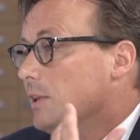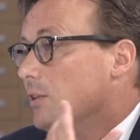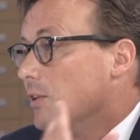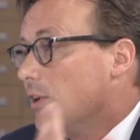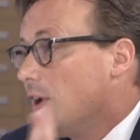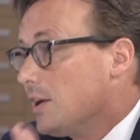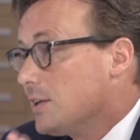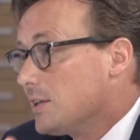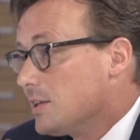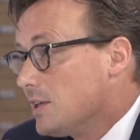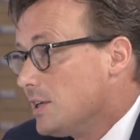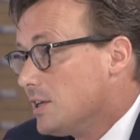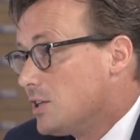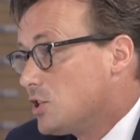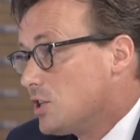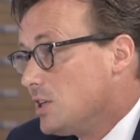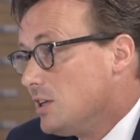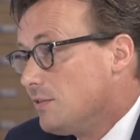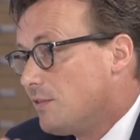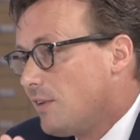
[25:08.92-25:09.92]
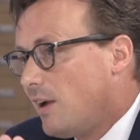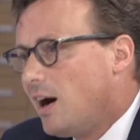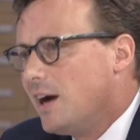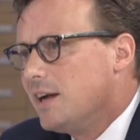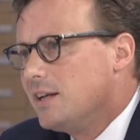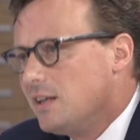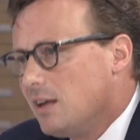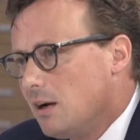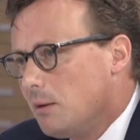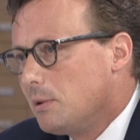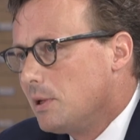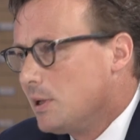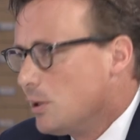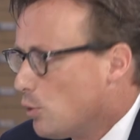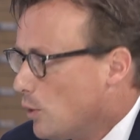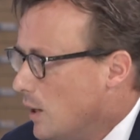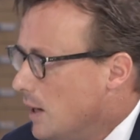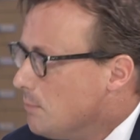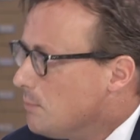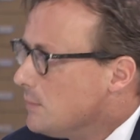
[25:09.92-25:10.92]
not achieve I
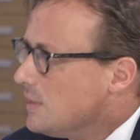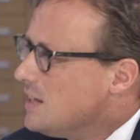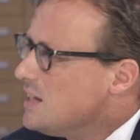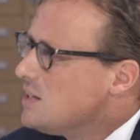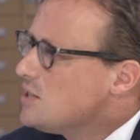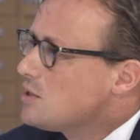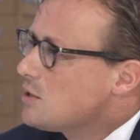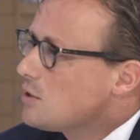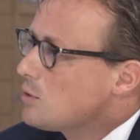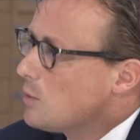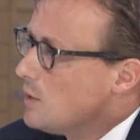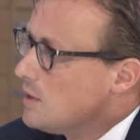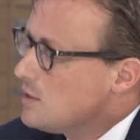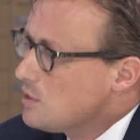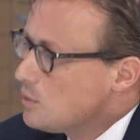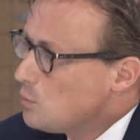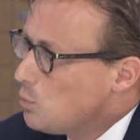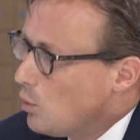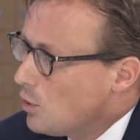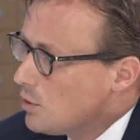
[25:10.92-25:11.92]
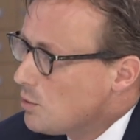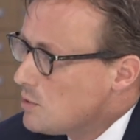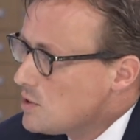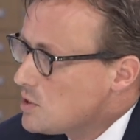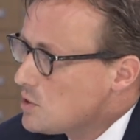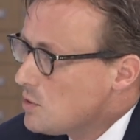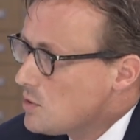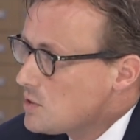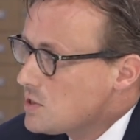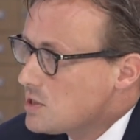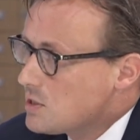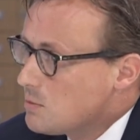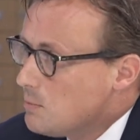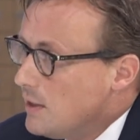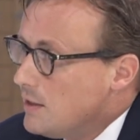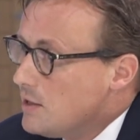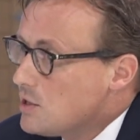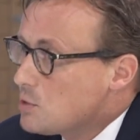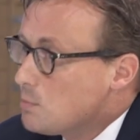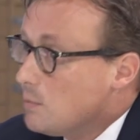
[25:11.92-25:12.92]
W R M, integrated water resources
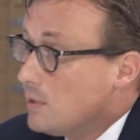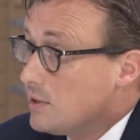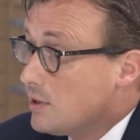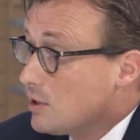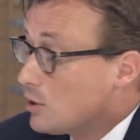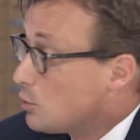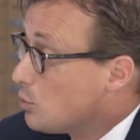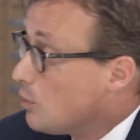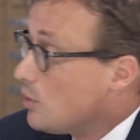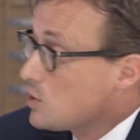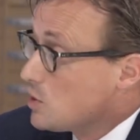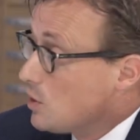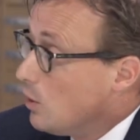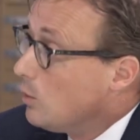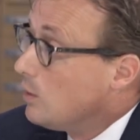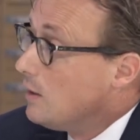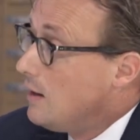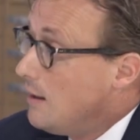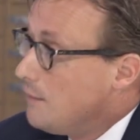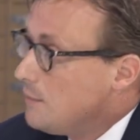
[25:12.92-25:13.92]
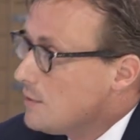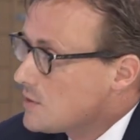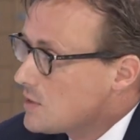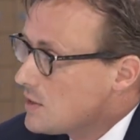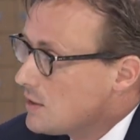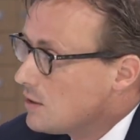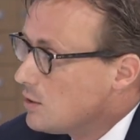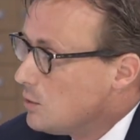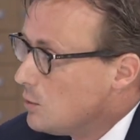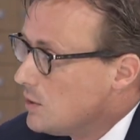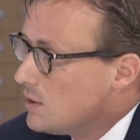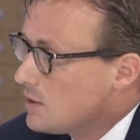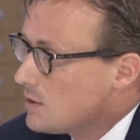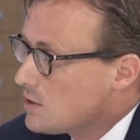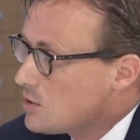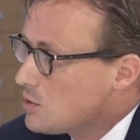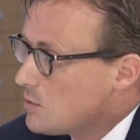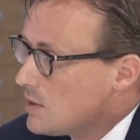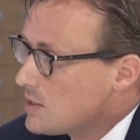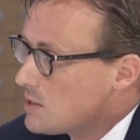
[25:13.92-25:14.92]
management, across all levels, including the
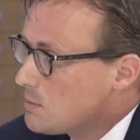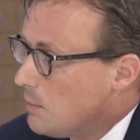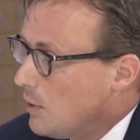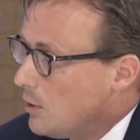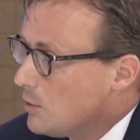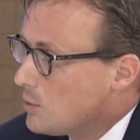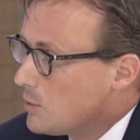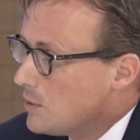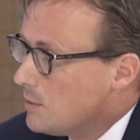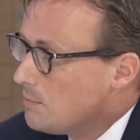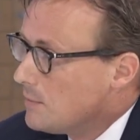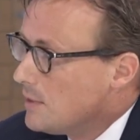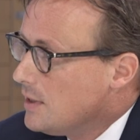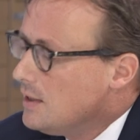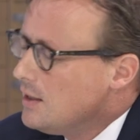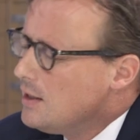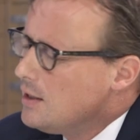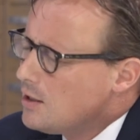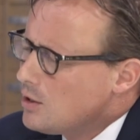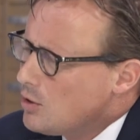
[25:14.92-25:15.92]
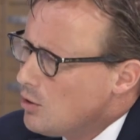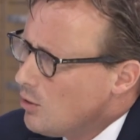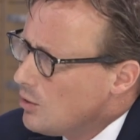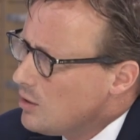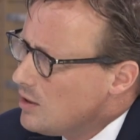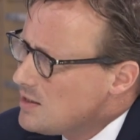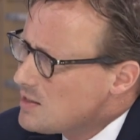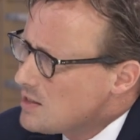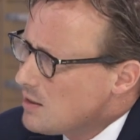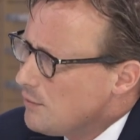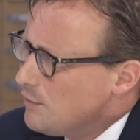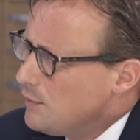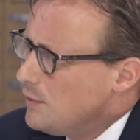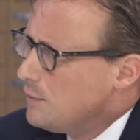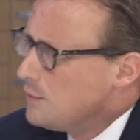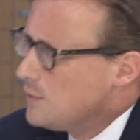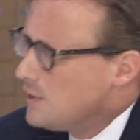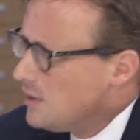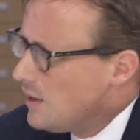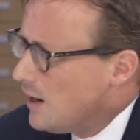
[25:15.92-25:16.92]
transboundary. Currently, some
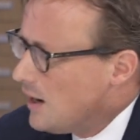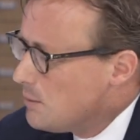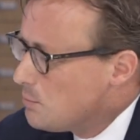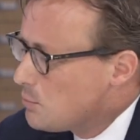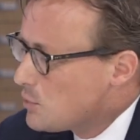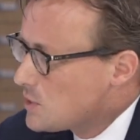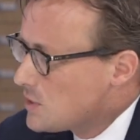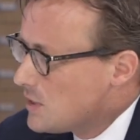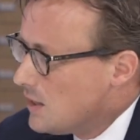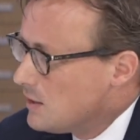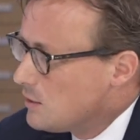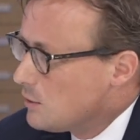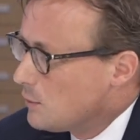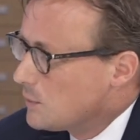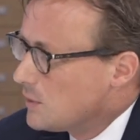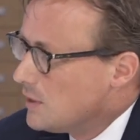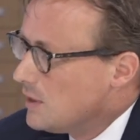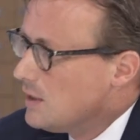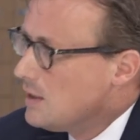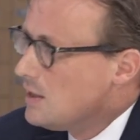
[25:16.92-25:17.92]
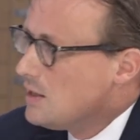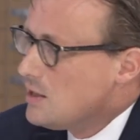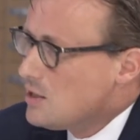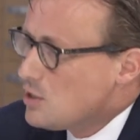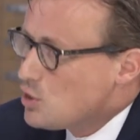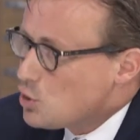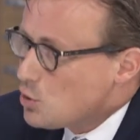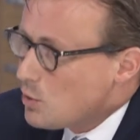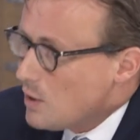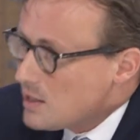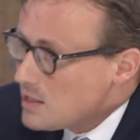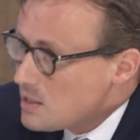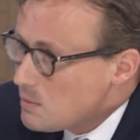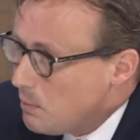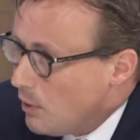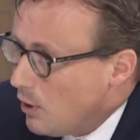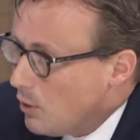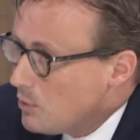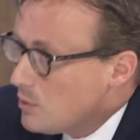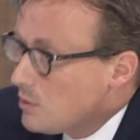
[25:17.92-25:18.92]
fifty-nine percent of the
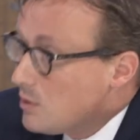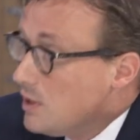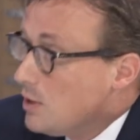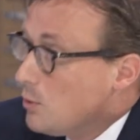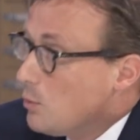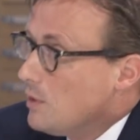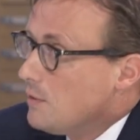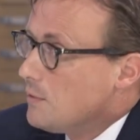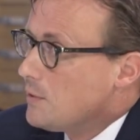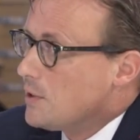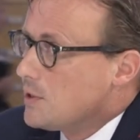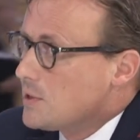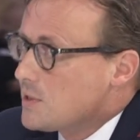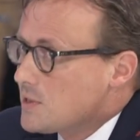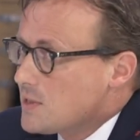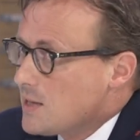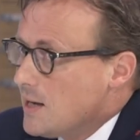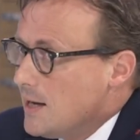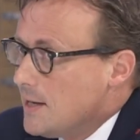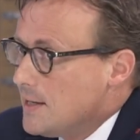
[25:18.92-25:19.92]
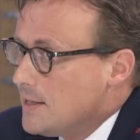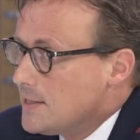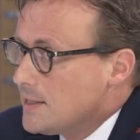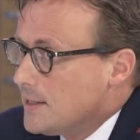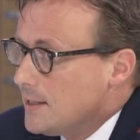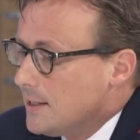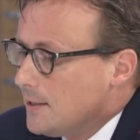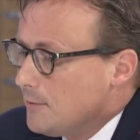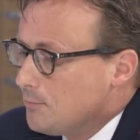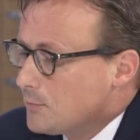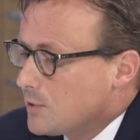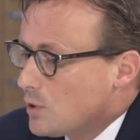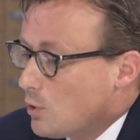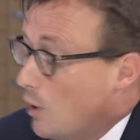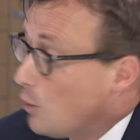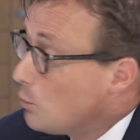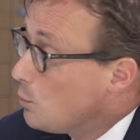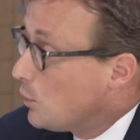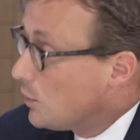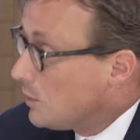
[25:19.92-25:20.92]
transboundary rivers and um,
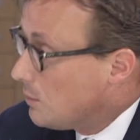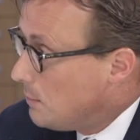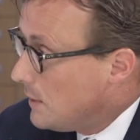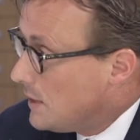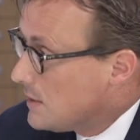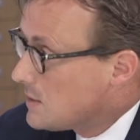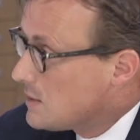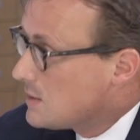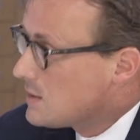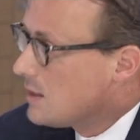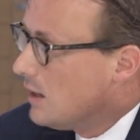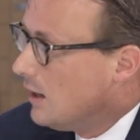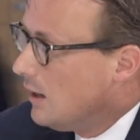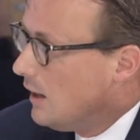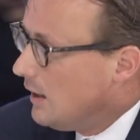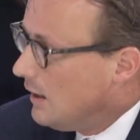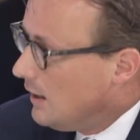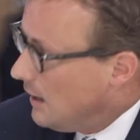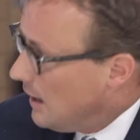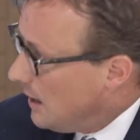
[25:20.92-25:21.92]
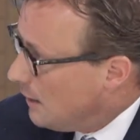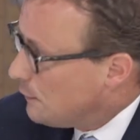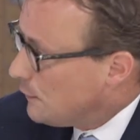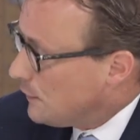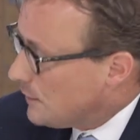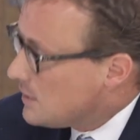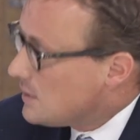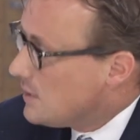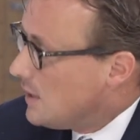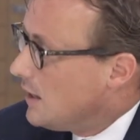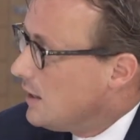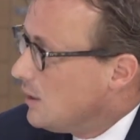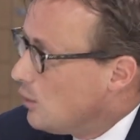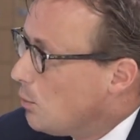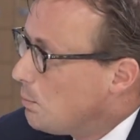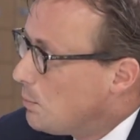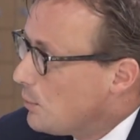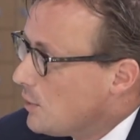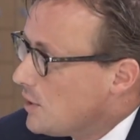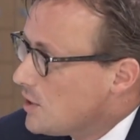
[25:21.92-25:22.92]
groundwater basins have a
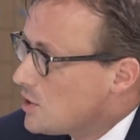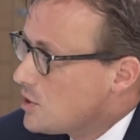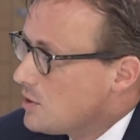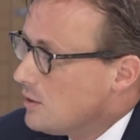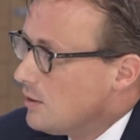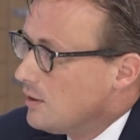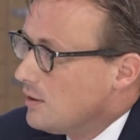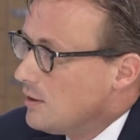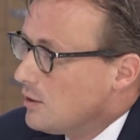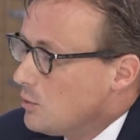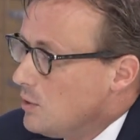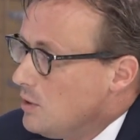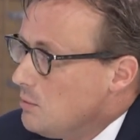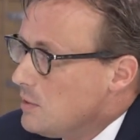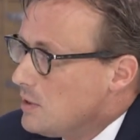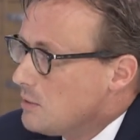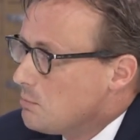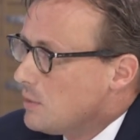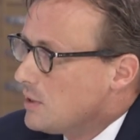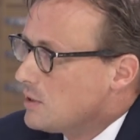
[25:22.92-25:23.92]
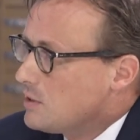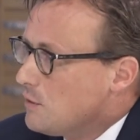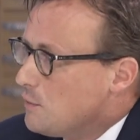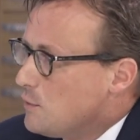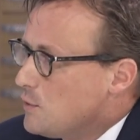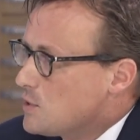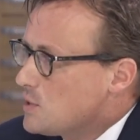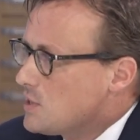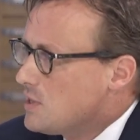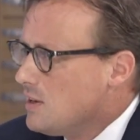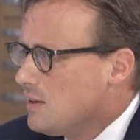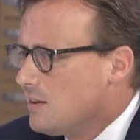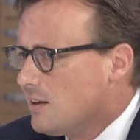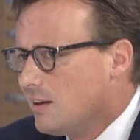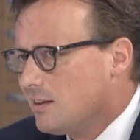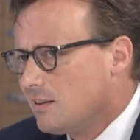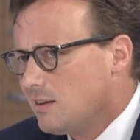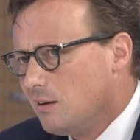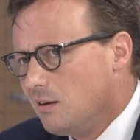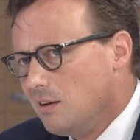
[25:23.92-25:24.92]
operational agreement, but if you see
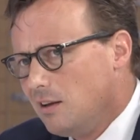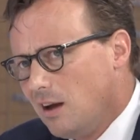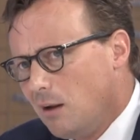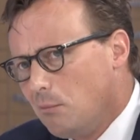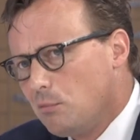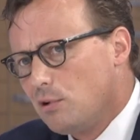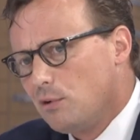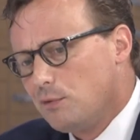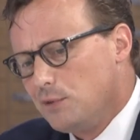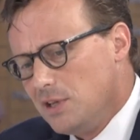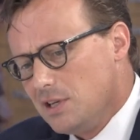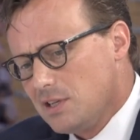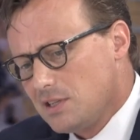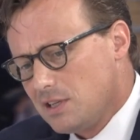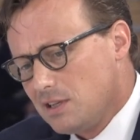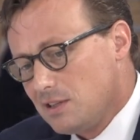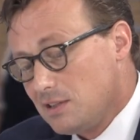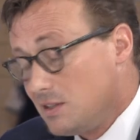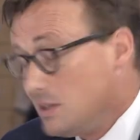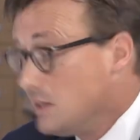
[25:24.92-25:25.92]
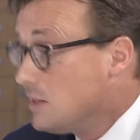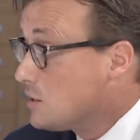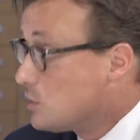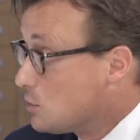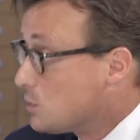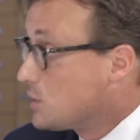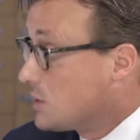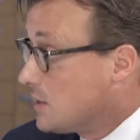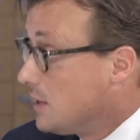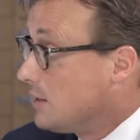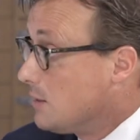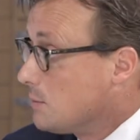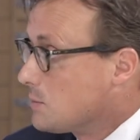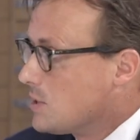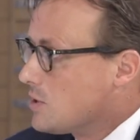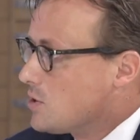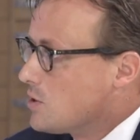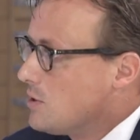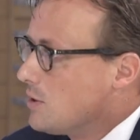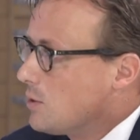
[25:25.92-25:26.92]
the, the number of years that is needed to set up
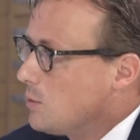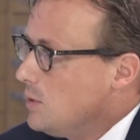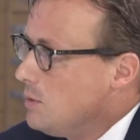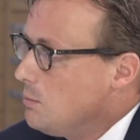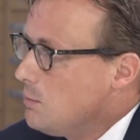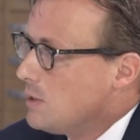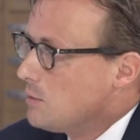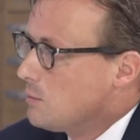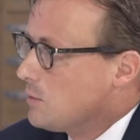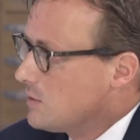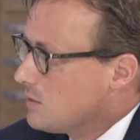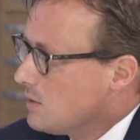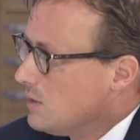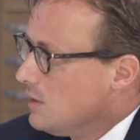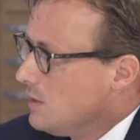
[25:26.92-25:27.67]
such an agreement, with